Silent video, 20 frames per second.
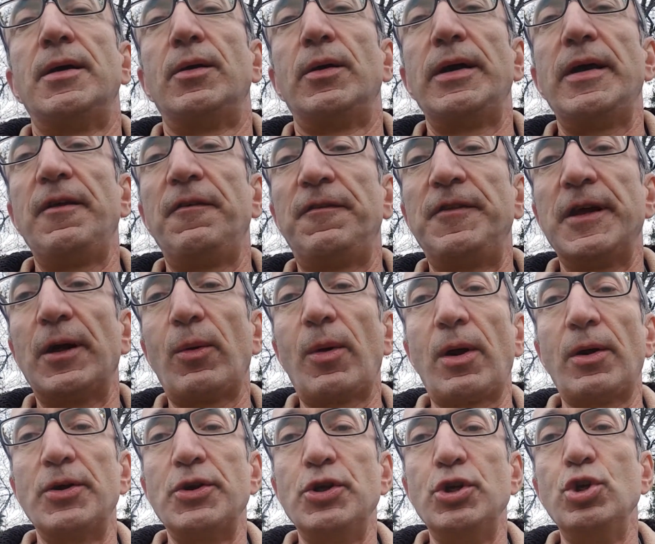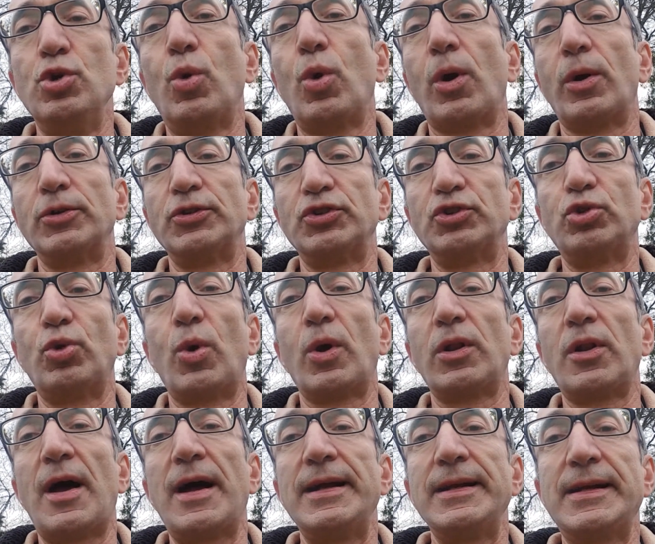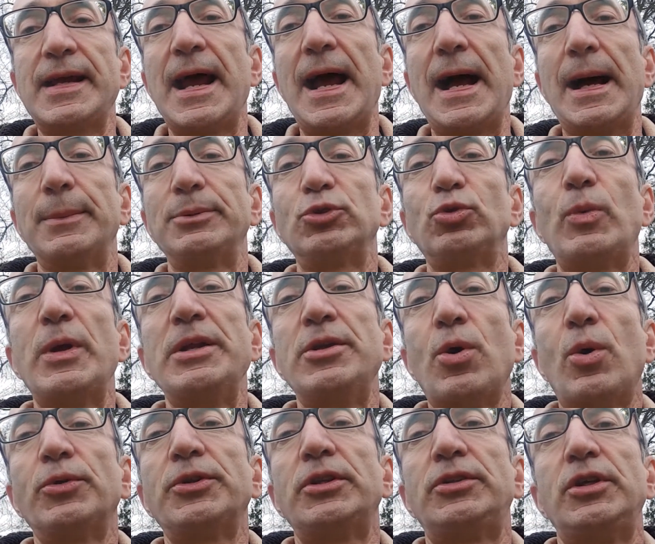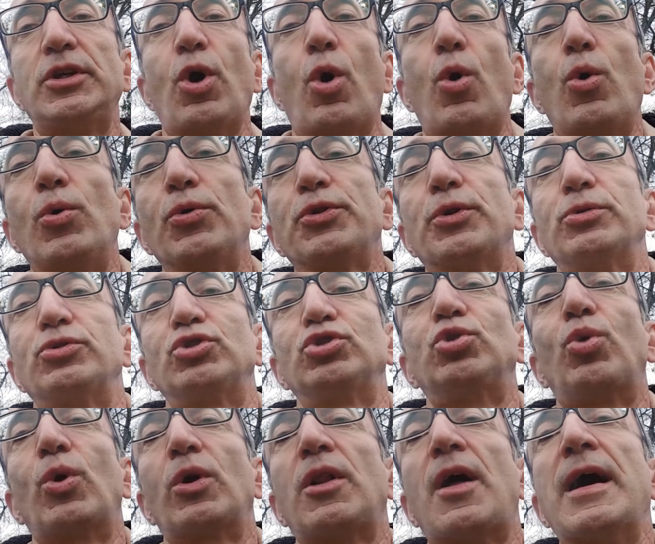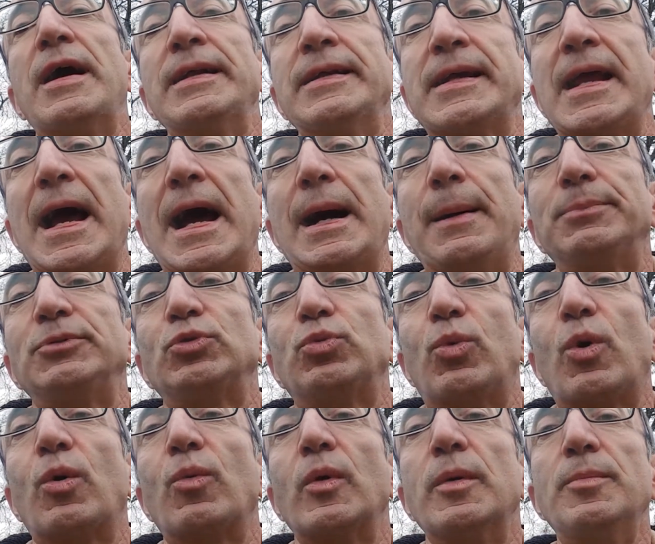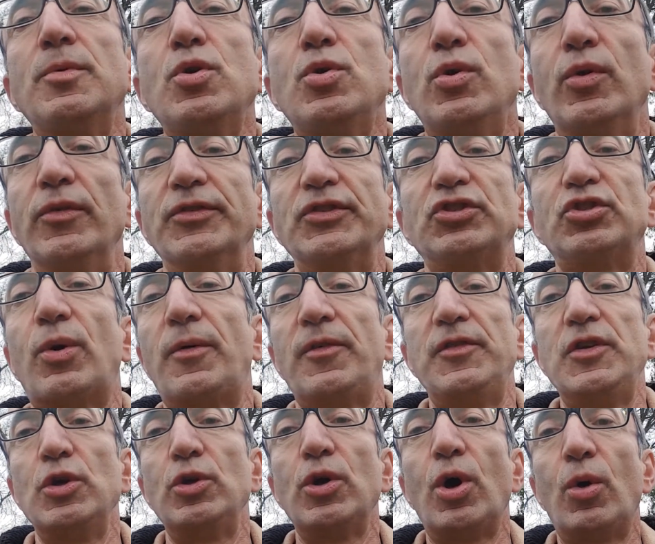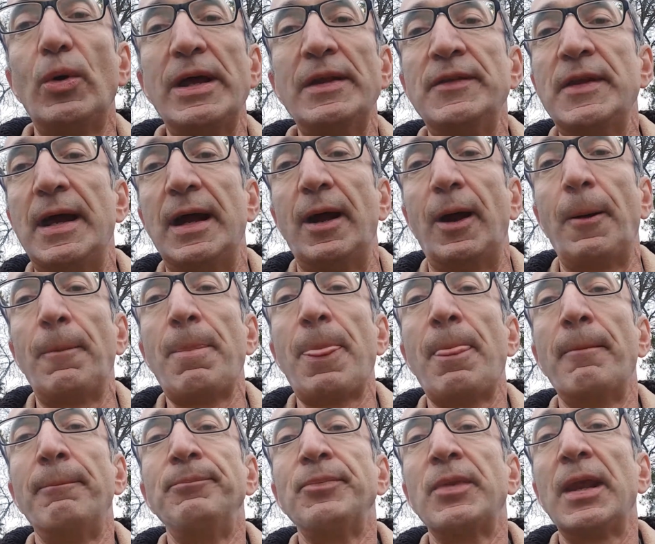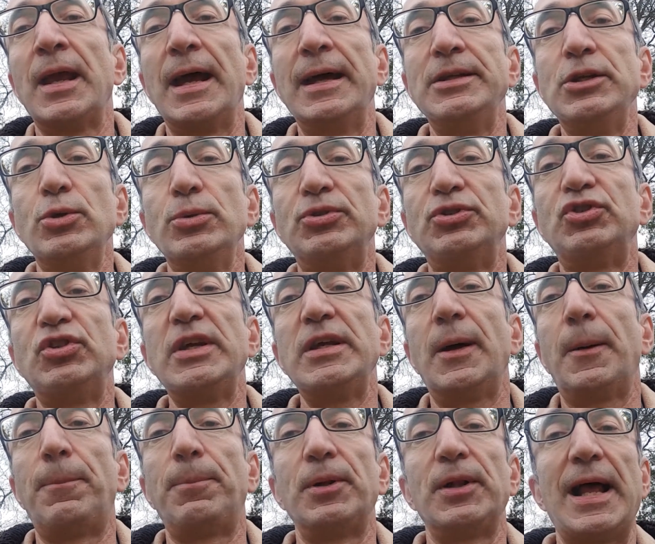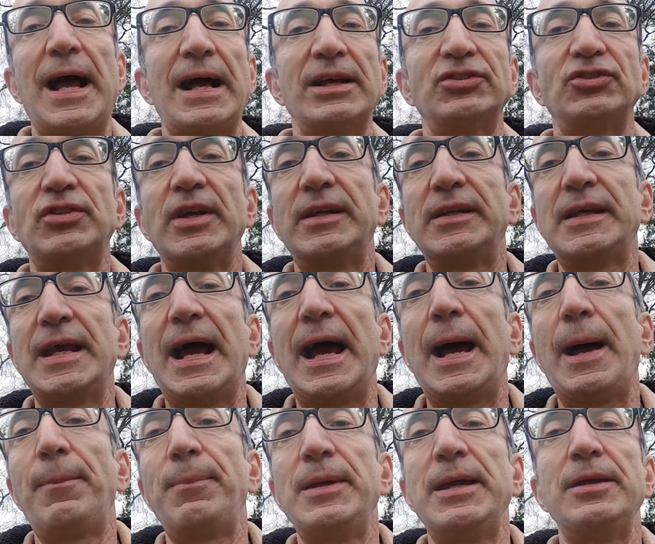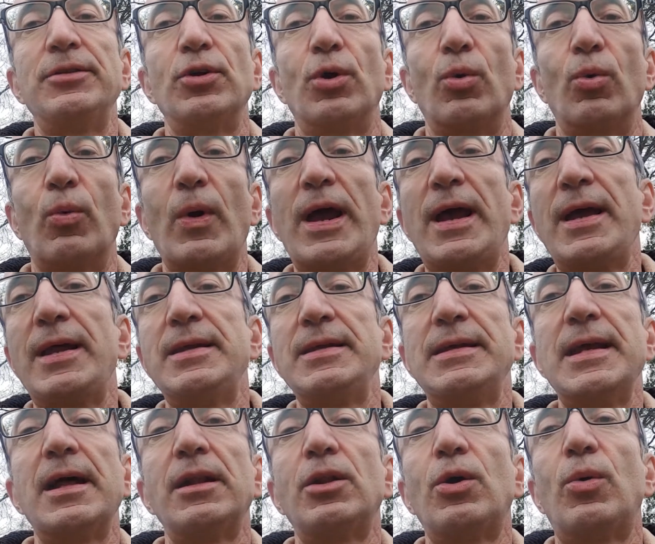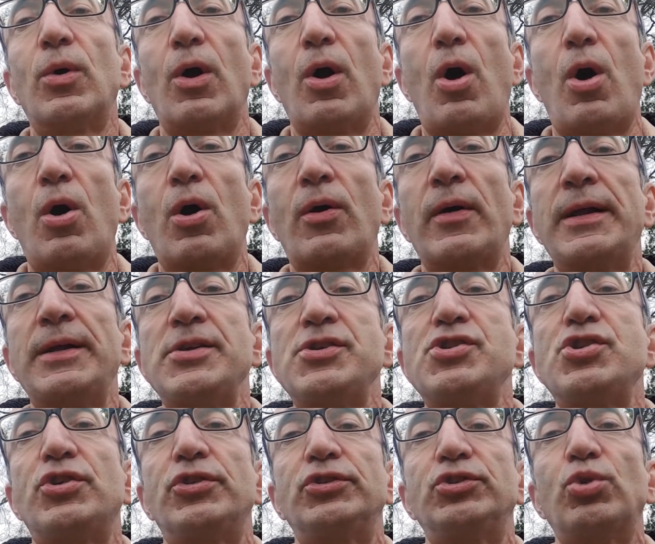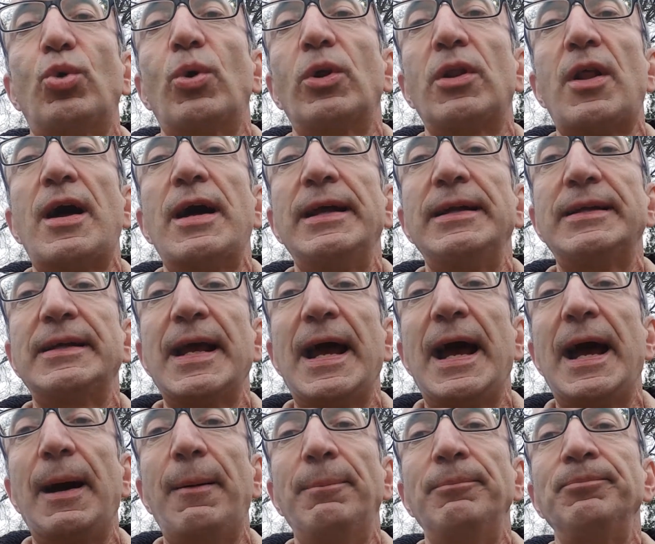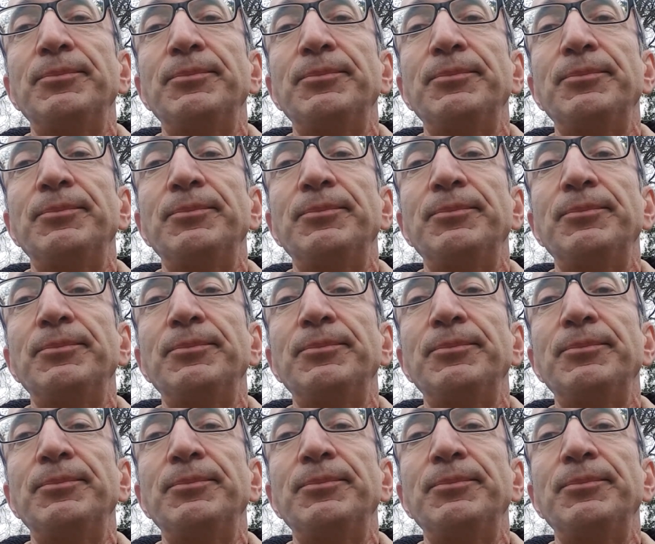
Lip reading: If there are newer sewer line caps, we know that the older sewer line caps were removed. So if you go in there and you see a plastic cap, either red, yellow, or orange sewer line cap,